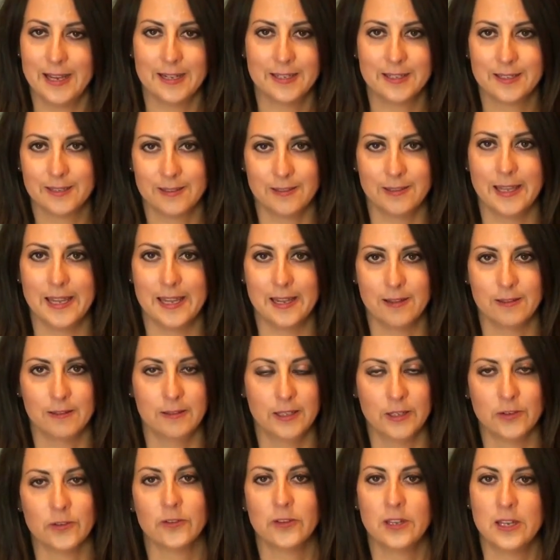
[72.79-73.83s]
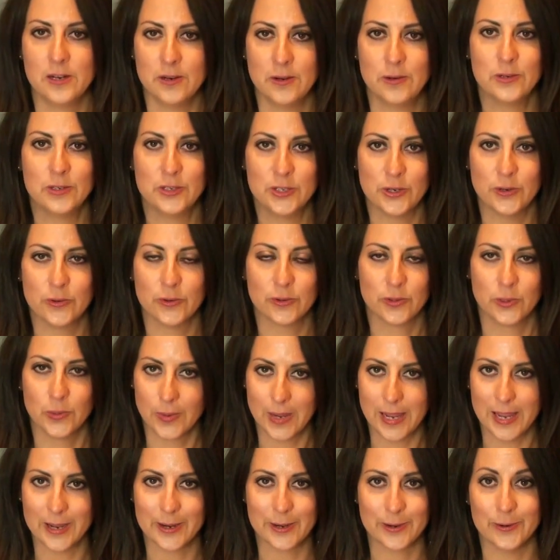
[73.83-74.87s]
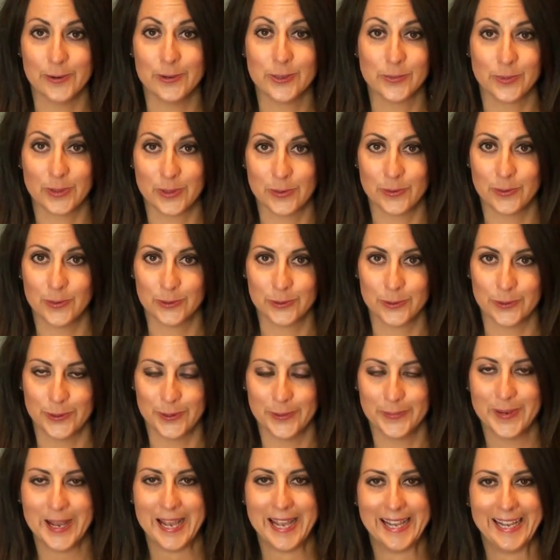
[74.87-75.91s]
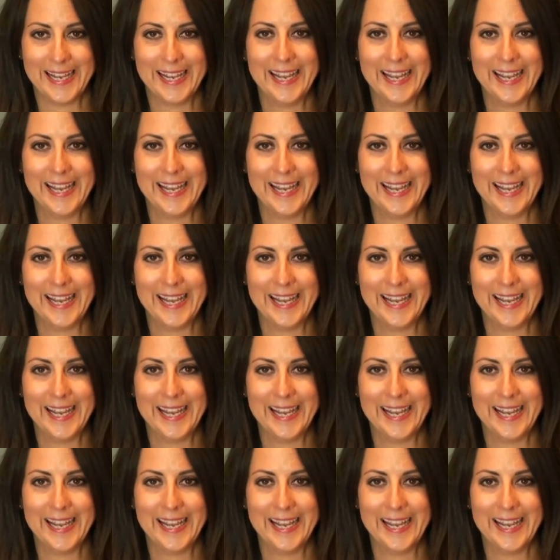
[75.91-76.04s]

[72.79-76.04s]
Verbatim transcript: That's like literally no joke the way it goes with an old home.